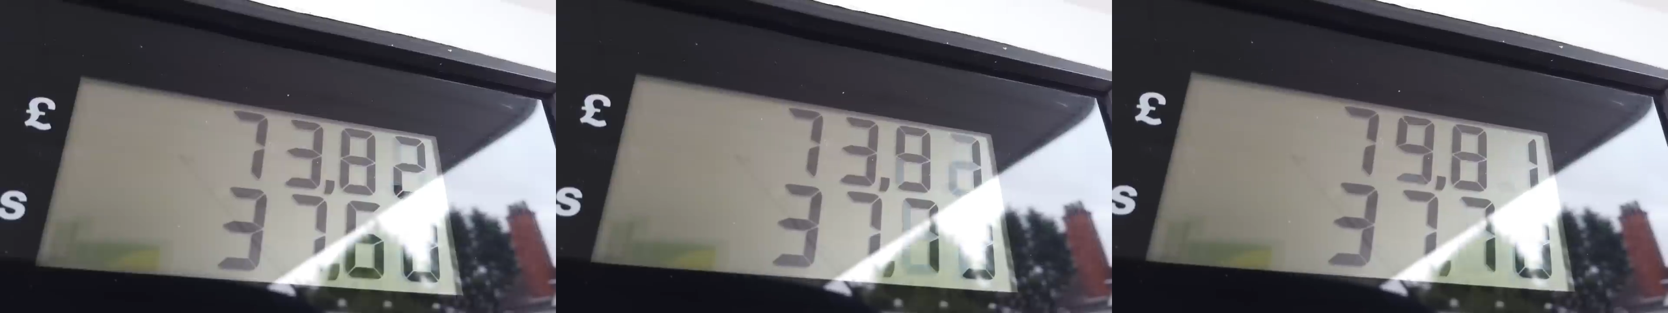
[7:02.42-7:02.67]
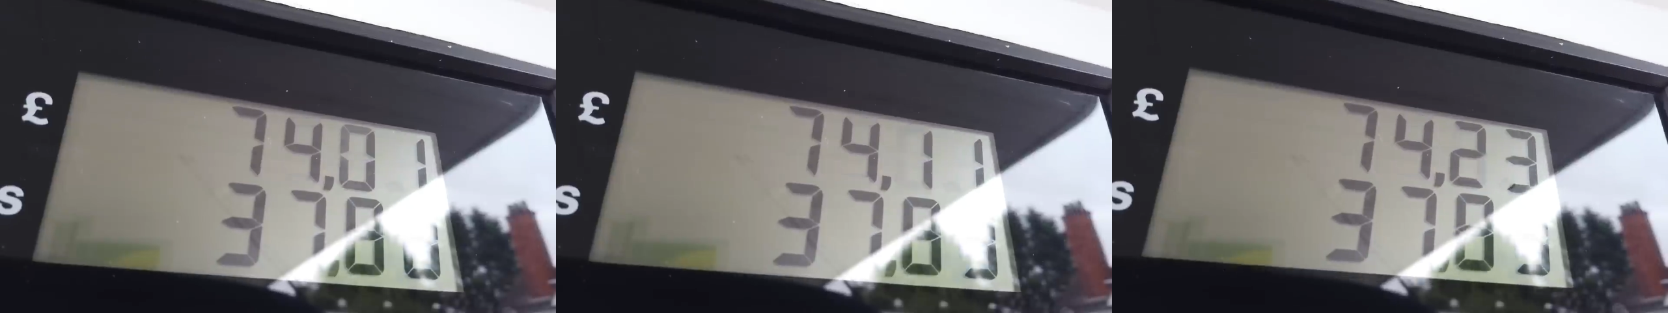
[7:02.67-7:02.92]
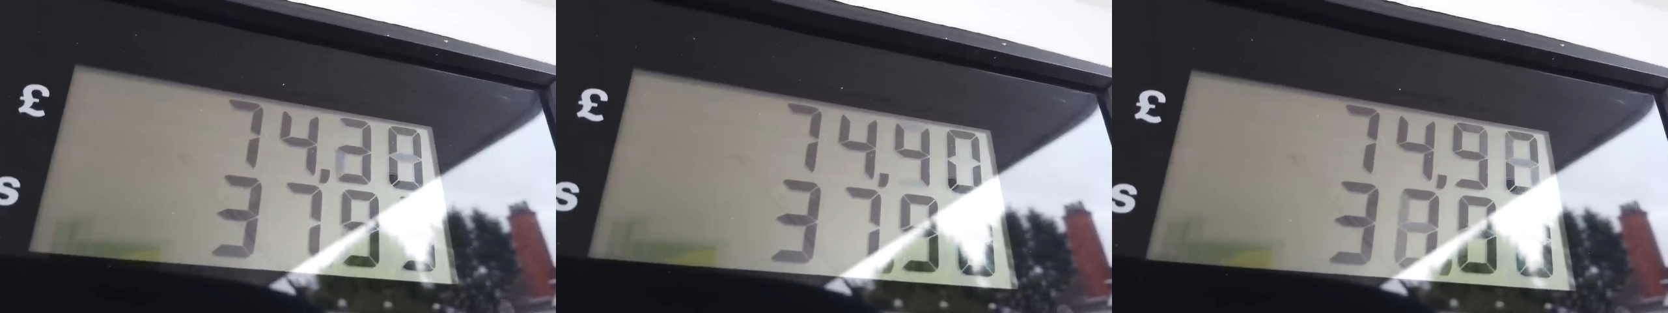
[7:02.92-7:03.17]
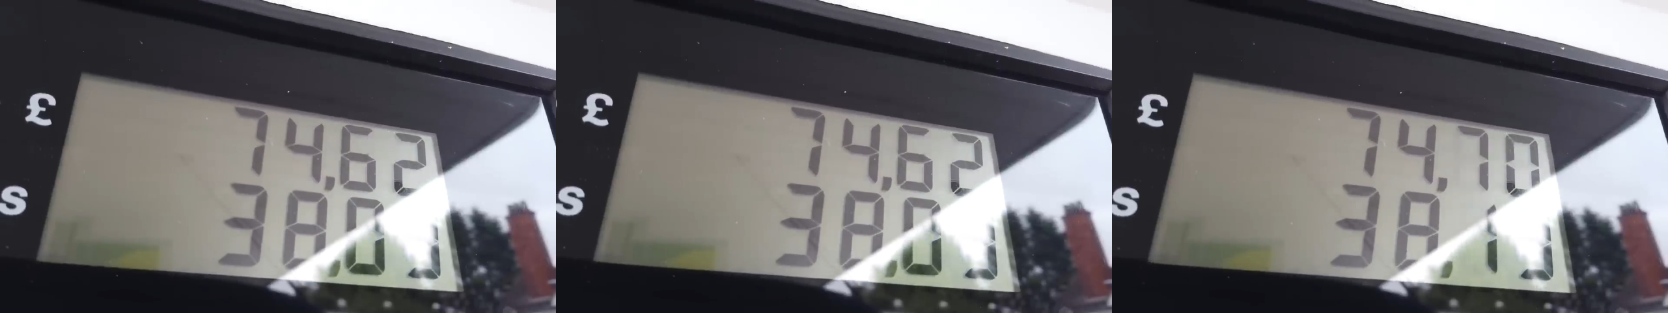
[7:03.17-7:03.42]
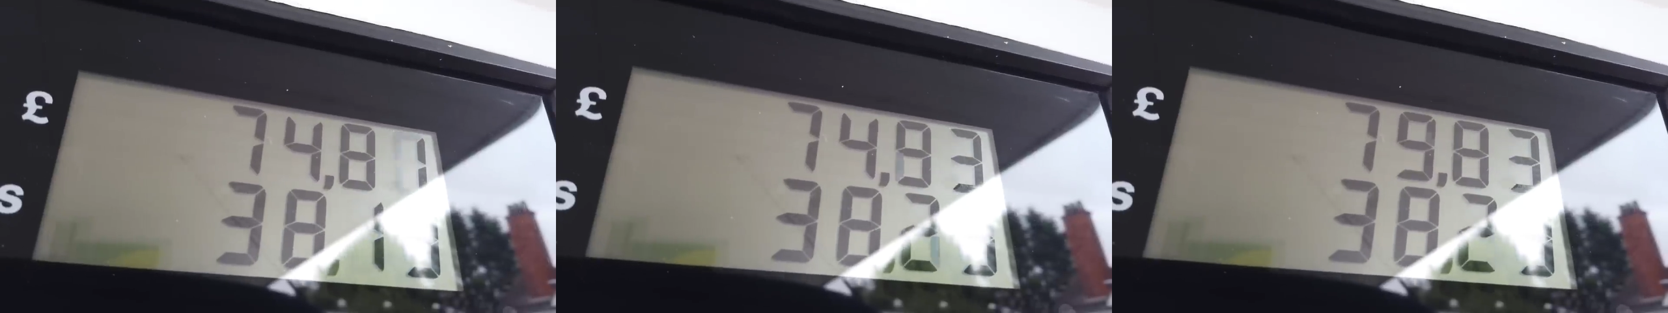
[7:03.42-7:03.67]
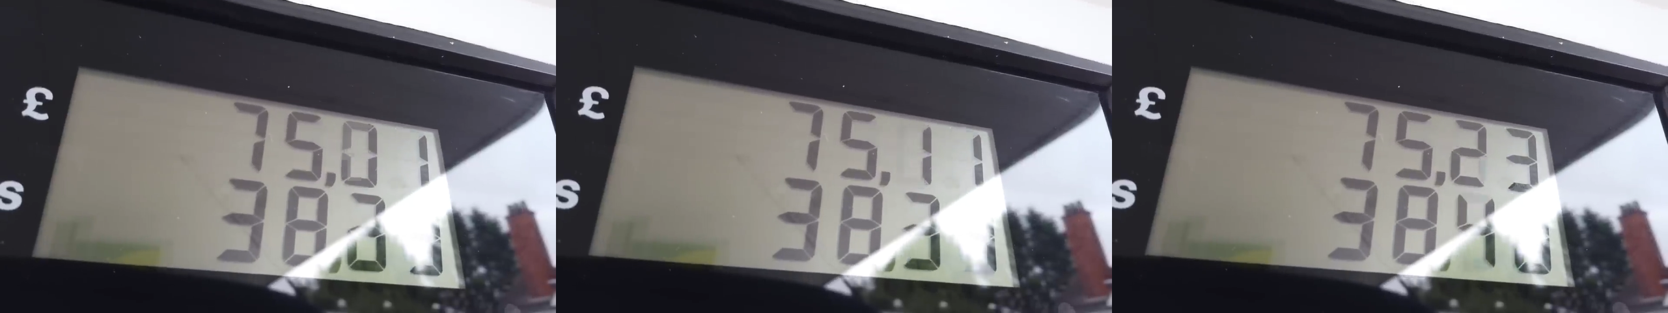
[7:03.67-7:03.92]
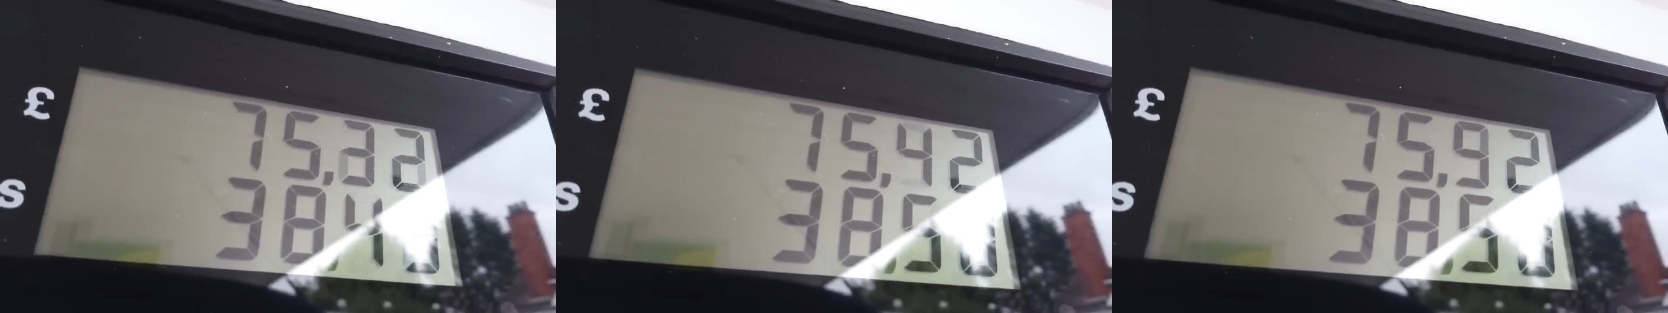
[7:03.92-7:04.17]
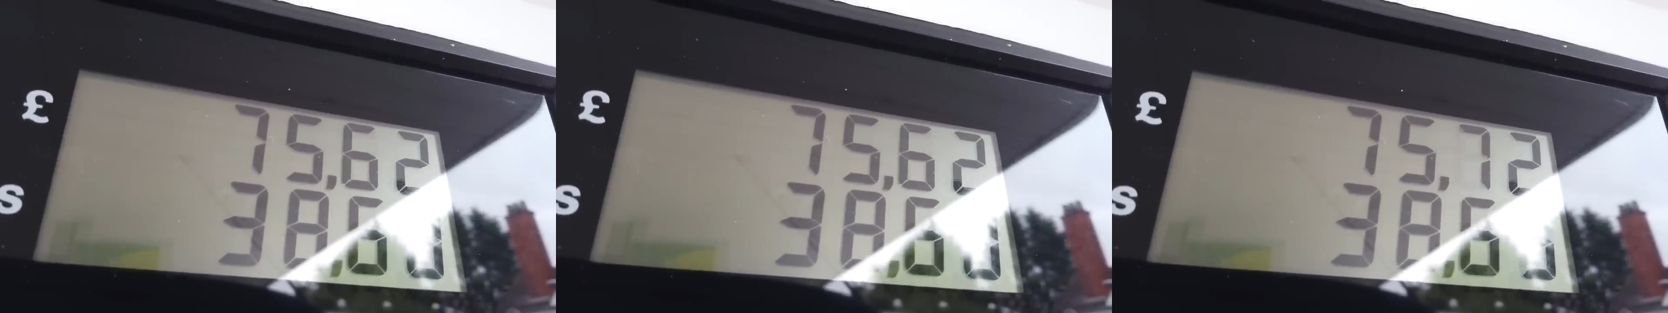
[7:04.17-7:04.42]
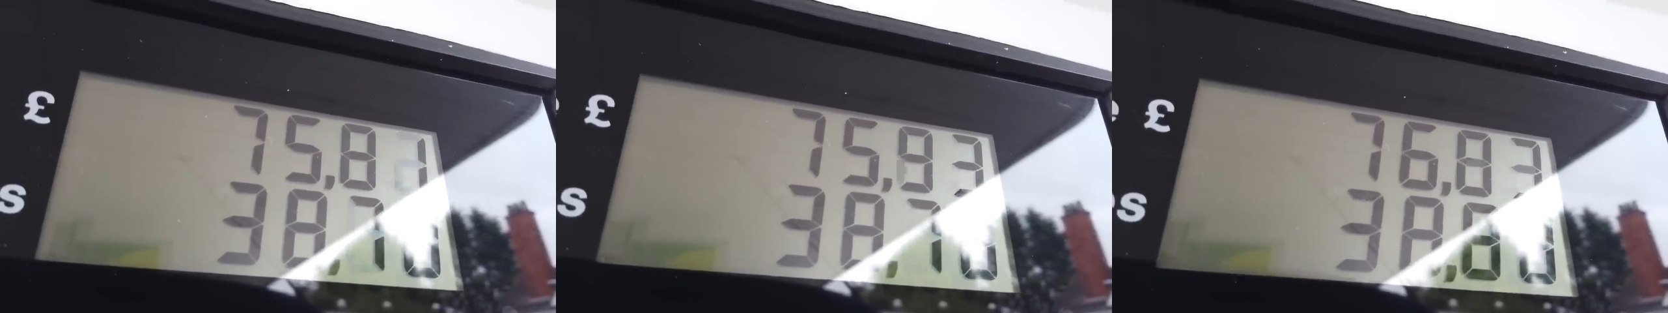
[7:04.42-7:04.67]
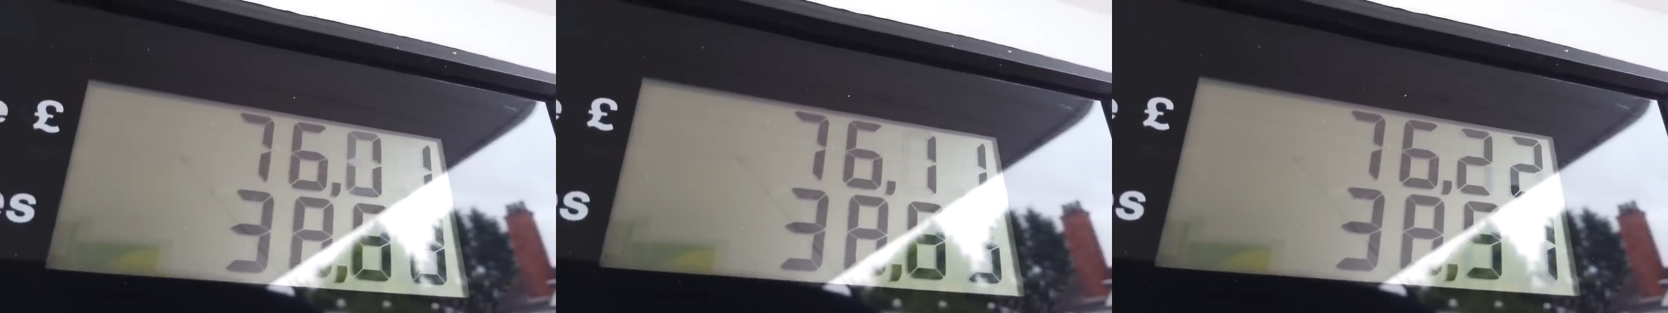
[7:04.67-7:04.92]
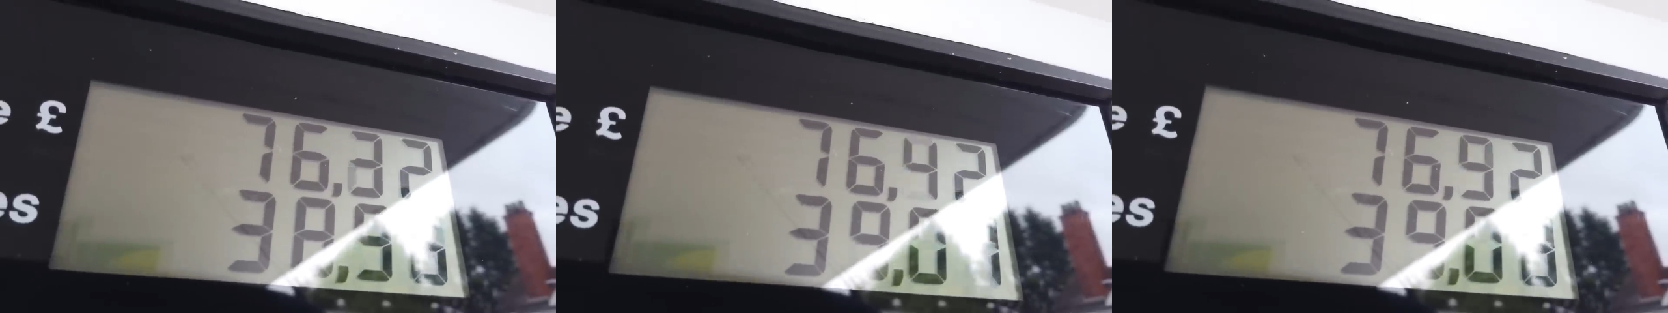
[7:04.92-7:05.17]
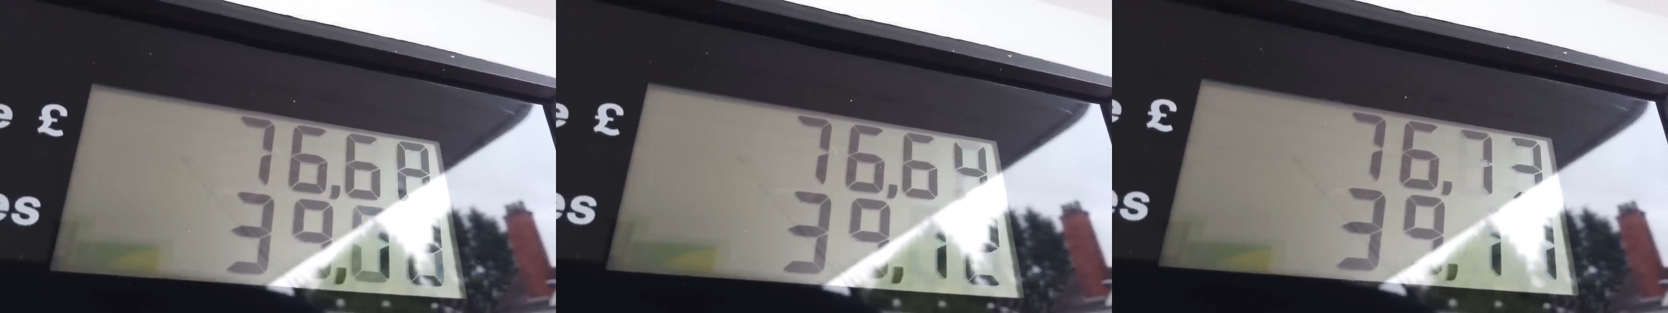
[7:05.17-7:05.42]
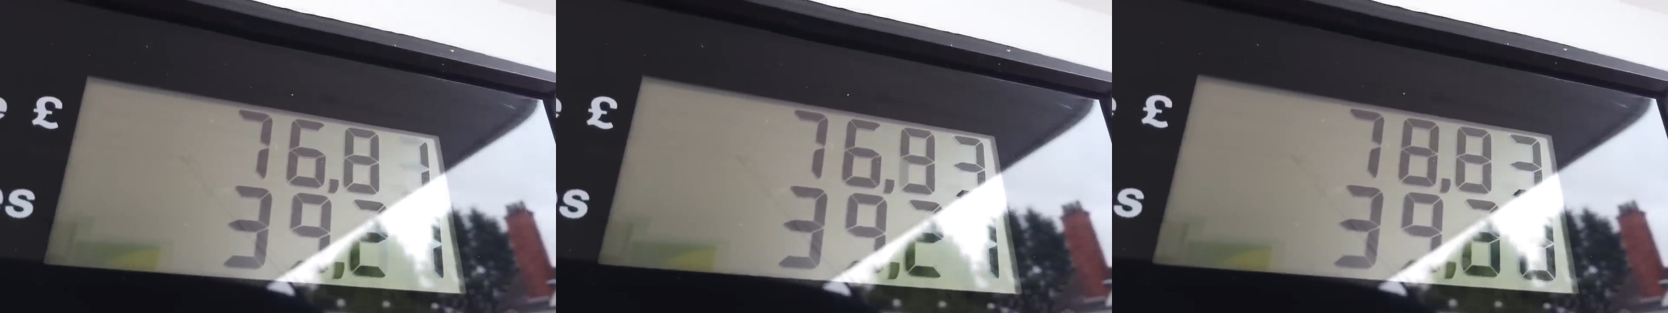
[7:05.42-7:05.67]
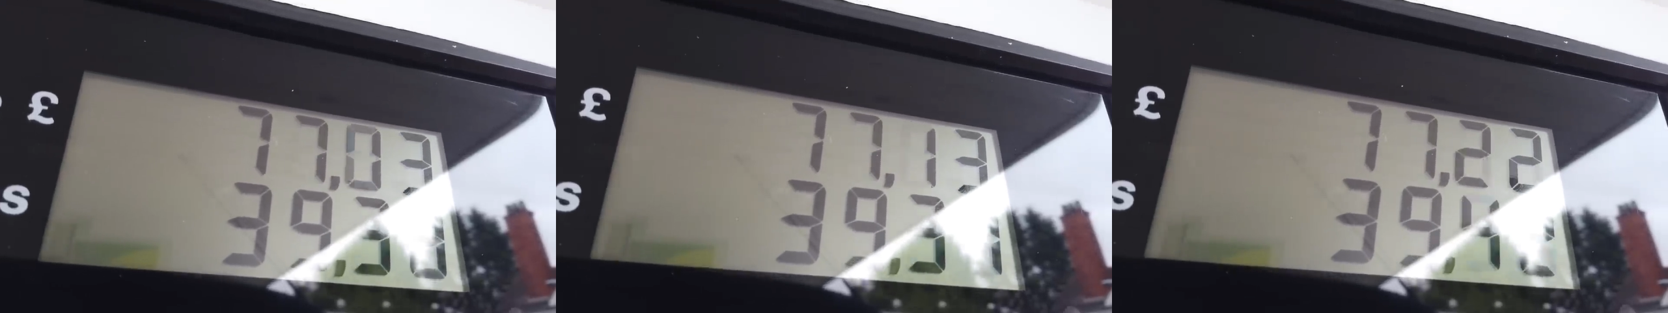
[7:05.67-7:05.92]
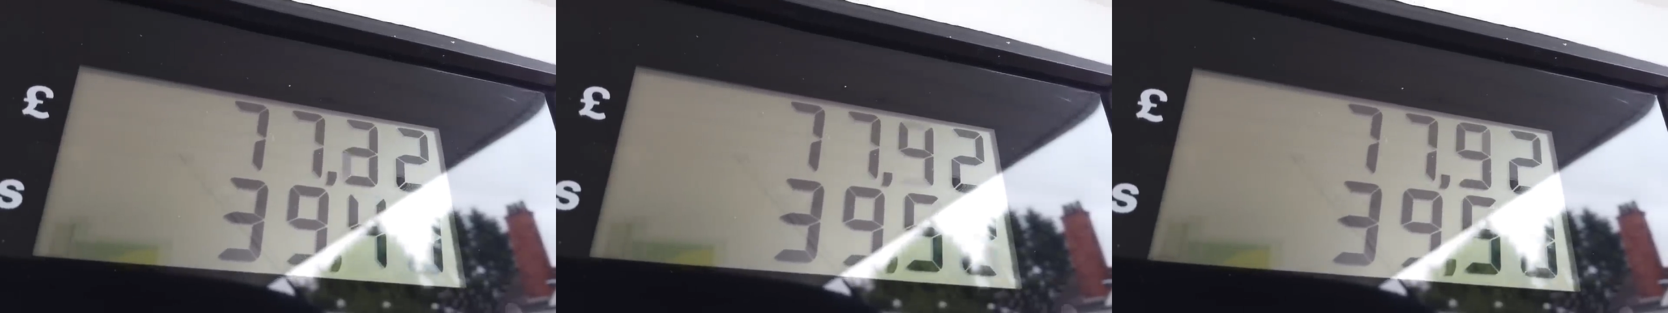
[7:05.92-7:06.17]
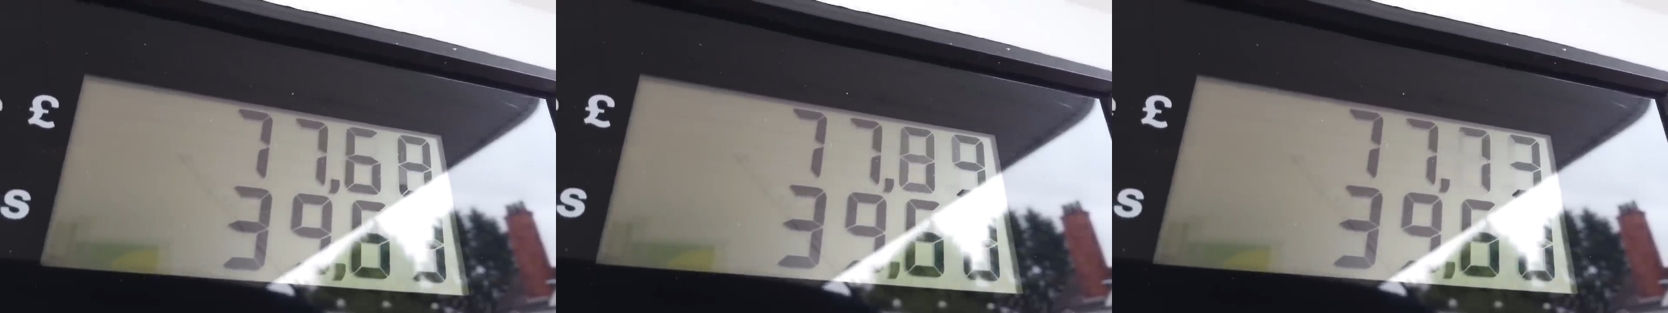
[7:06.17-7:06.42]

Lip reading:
No face is visible, so there are no lips to read.